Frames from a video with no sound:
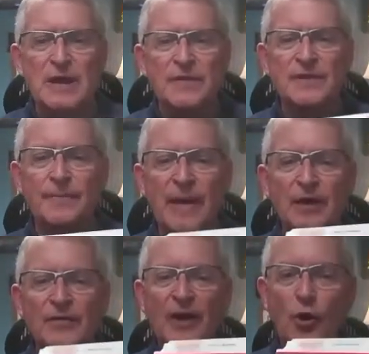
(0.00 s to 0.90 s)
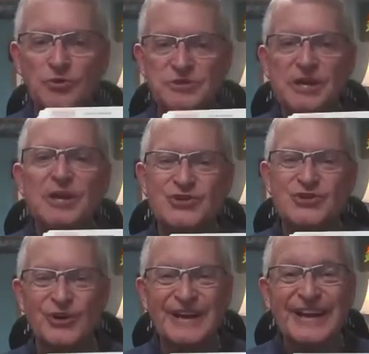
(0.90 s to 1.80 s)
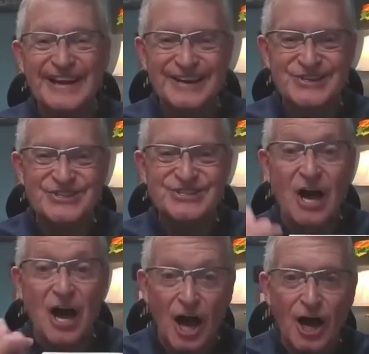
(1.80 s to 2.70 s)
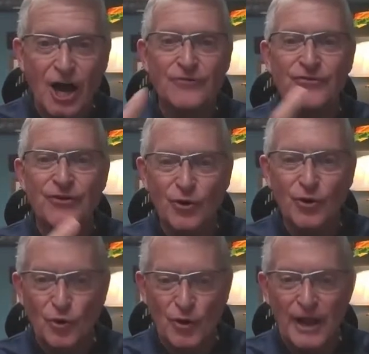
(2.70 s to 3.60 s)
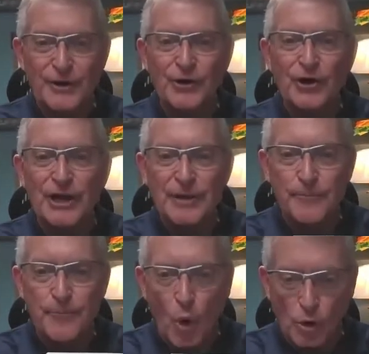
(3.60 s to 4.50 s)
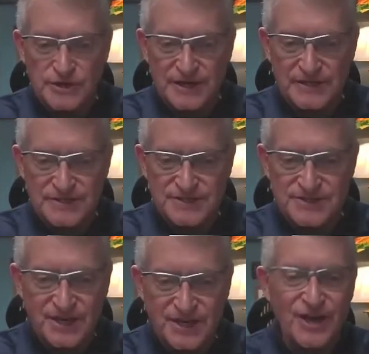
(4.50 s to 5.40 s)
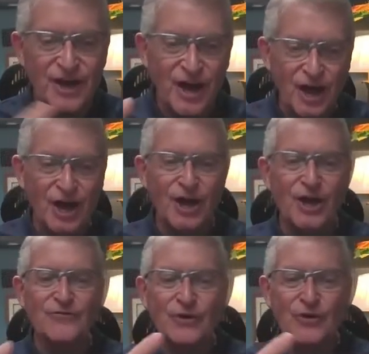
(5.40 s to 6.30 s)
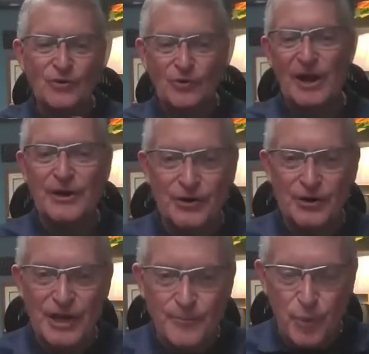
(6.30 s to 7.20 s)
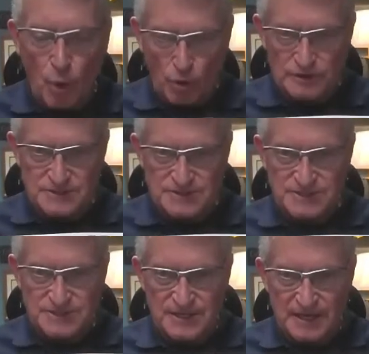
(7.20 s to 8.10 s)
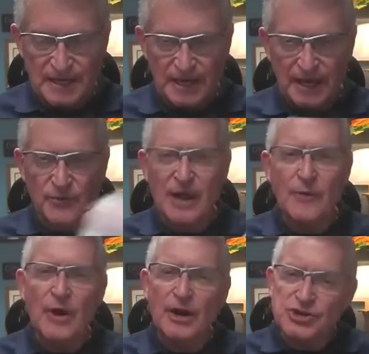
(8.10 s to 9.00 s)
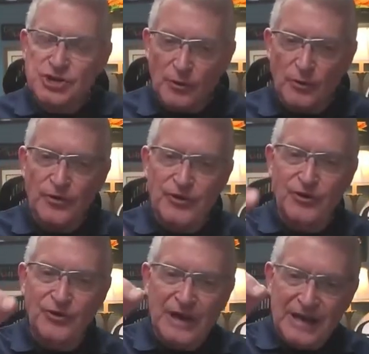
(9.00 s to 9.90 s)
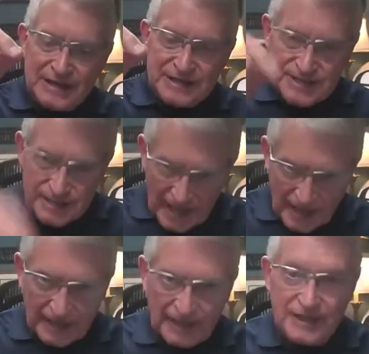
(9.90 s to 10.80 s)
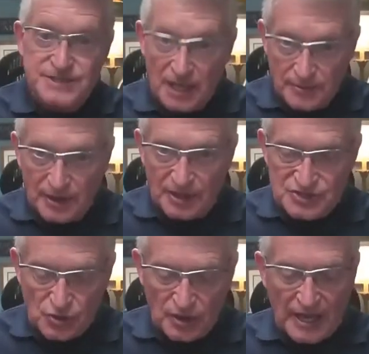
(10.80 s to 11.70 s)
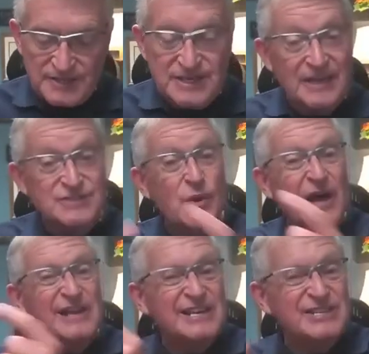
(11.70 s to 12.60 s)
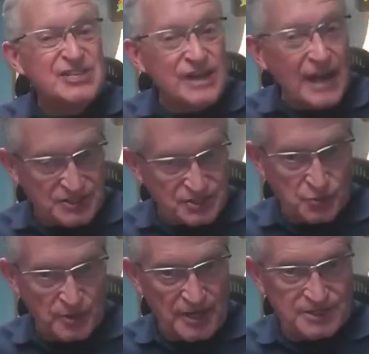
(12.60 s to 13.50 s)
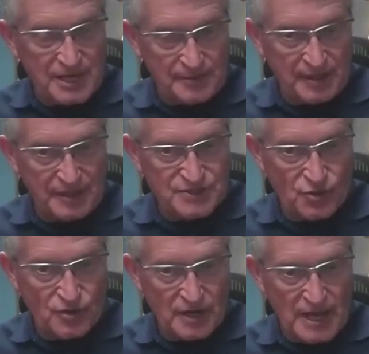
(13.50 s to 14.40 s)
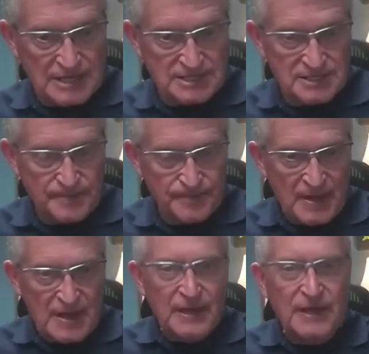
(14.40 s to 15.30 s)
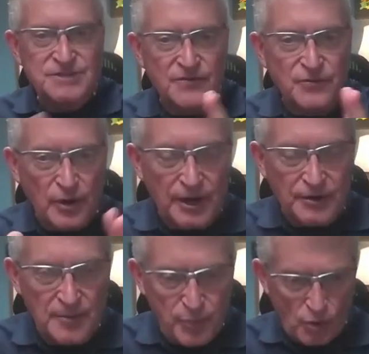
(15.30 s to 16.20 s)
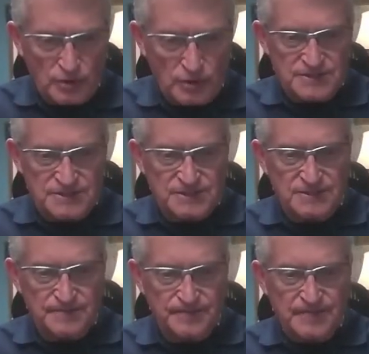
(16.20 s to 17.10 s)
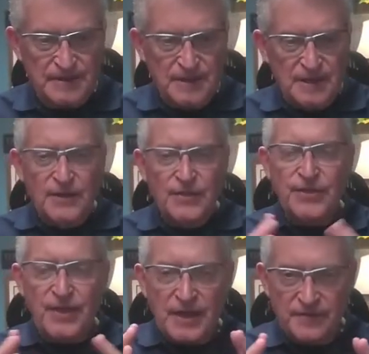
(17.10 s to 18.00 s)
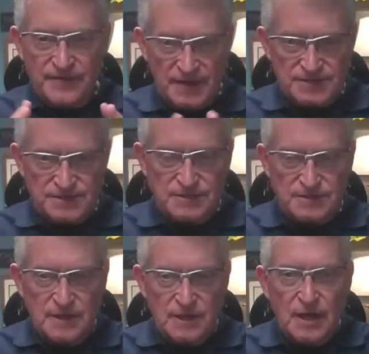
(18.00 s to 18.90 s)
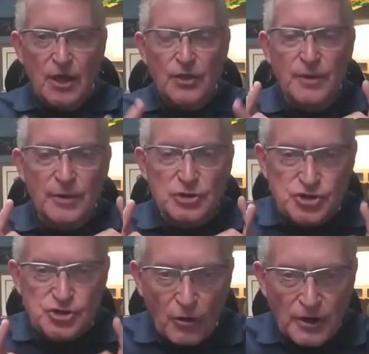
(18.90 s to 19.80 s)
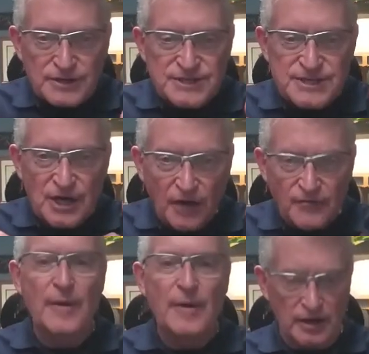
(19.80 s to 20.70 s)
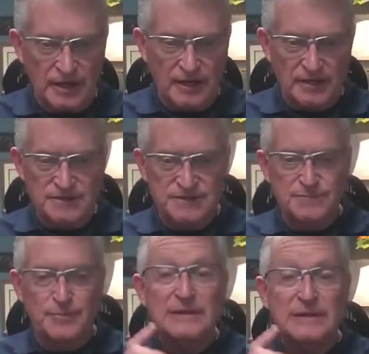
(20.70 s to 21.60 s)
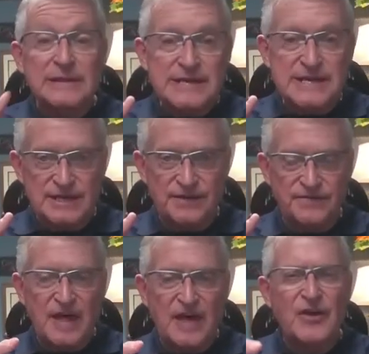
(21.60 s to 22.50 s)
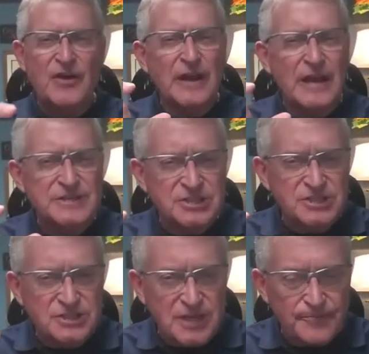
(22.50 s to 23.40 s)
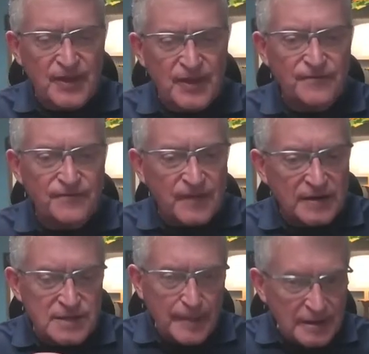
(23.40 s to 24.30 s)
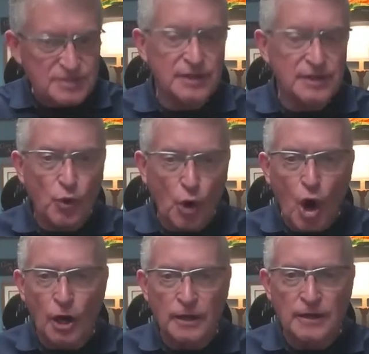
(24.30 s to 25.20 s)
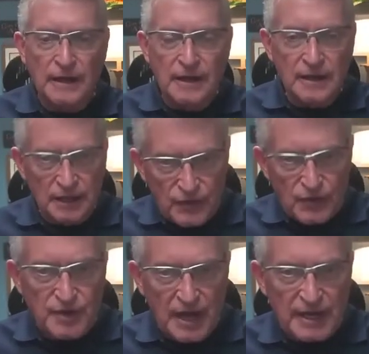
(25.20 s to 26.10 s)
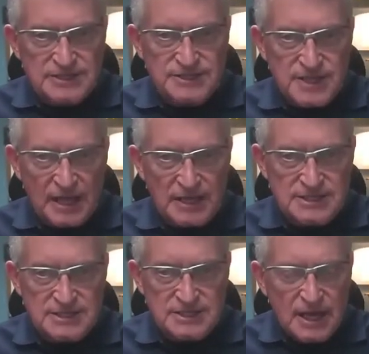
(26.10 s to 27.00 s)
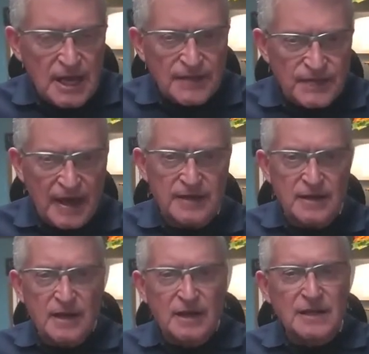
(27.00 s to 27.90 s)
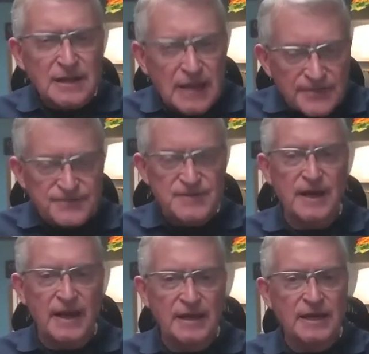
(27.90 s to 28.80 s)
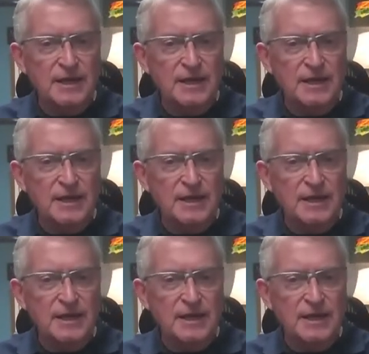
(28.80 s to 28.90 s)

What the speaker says: the mail that goes into it is of greater importance, of greater importance. And what I want to share with you today in 10 minutes or less, as well as next week, 10 minutes or less, is of greater importance. Think of this. The majority of Americans believe that there is something fundamentally wrong in the United States, that life today in